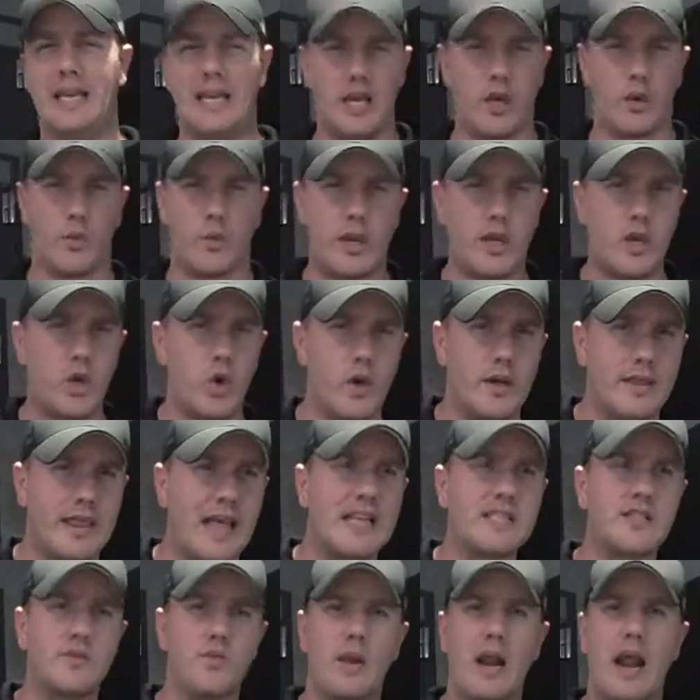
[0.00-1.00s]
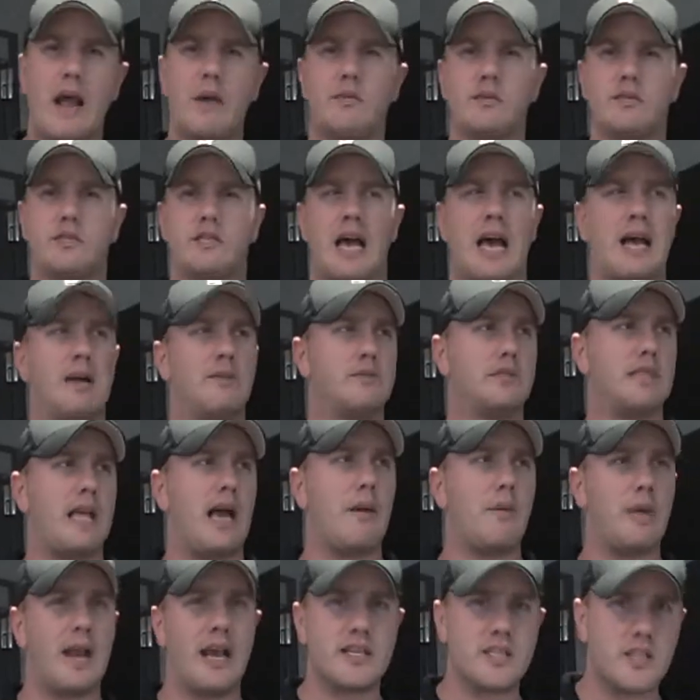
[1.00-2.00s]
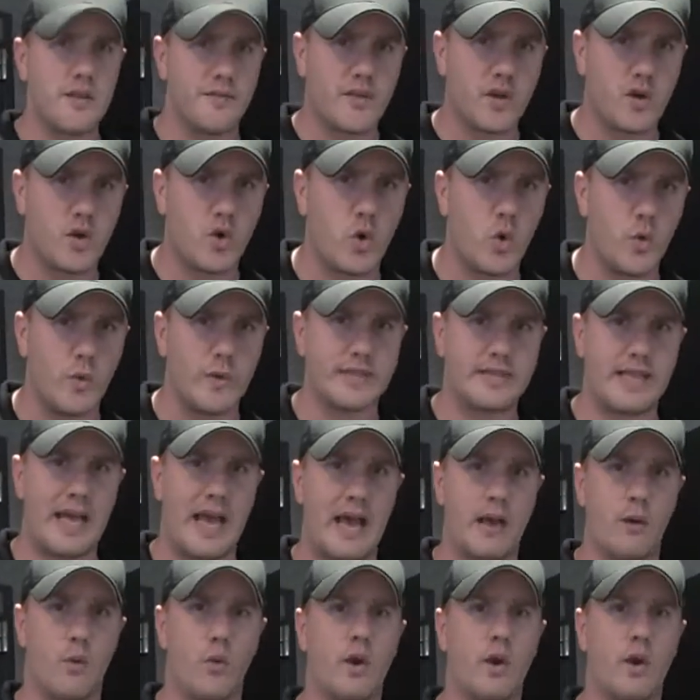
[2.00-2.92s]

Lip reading: Are we cool? That's what I would say. I would ask if they're cool with that.